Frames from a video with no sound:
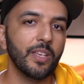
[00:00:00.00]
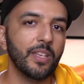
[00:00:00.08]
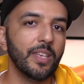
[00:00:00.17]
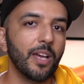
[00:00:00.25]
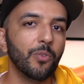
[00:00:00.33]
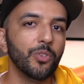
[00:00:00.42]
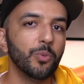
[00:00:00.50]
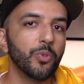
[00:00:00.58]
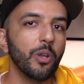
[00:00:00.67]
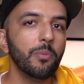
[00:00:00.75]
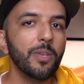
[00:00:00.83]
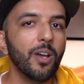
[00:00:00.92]
Now, you
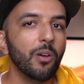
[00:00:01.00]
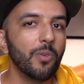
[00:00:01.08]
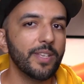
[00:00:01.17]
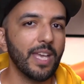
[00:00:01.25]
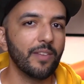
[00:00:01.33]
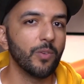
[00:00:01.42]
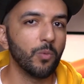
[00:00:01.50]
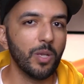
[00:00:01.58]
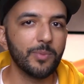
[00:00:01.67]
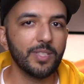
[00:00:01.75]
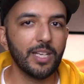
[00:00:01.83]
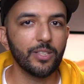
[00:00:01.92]
probably already have a
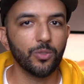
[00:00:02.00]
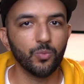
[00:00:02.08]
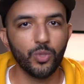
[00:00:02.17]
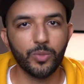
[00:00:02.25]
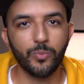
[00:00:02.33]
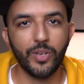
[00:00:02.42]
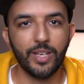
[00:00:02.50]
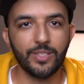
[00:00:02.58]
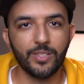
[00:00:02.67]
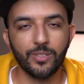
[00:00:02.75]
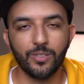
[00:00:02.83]
website on WordPress